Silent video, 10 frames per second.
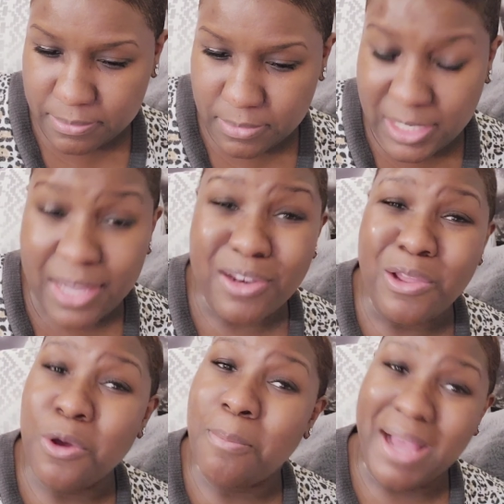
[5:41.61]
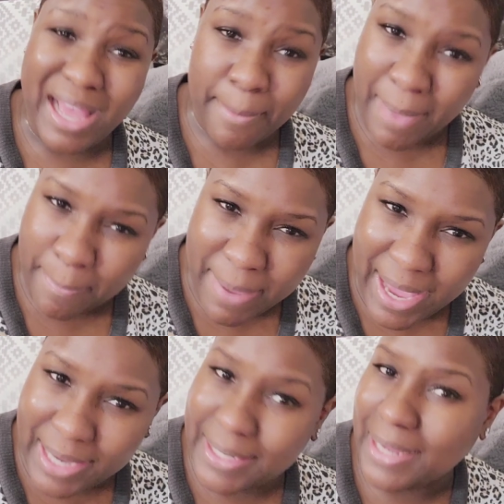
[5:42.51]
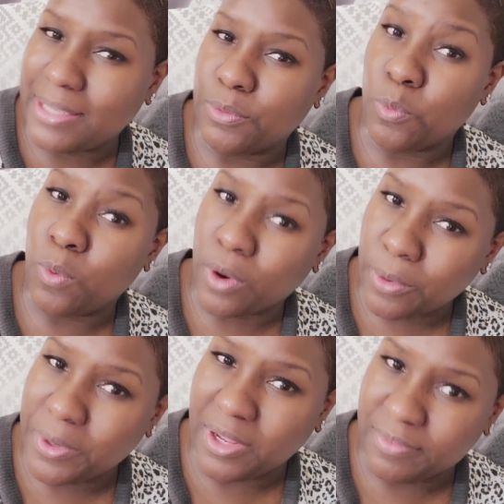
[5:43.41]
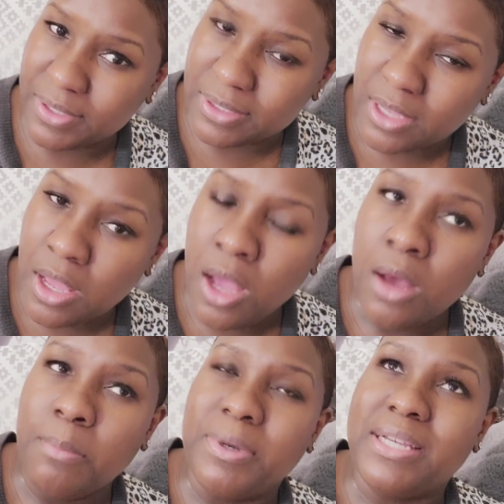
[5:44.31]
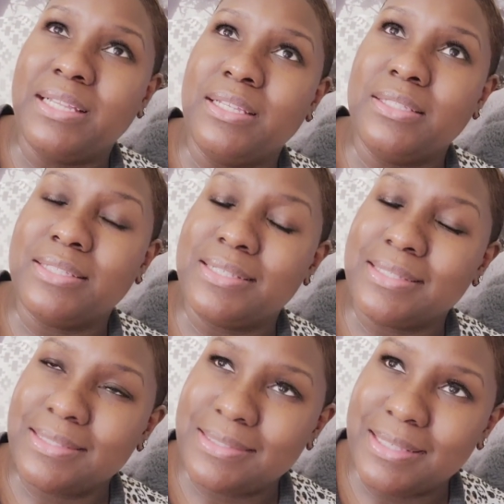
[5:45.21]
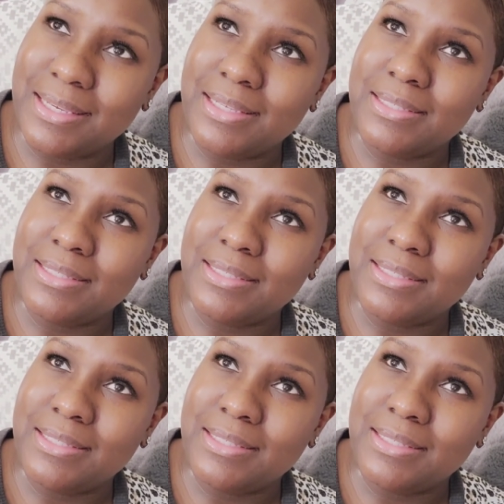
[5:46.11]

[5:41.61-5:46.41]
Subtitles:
let alone behind my back and I get word of it, but to sit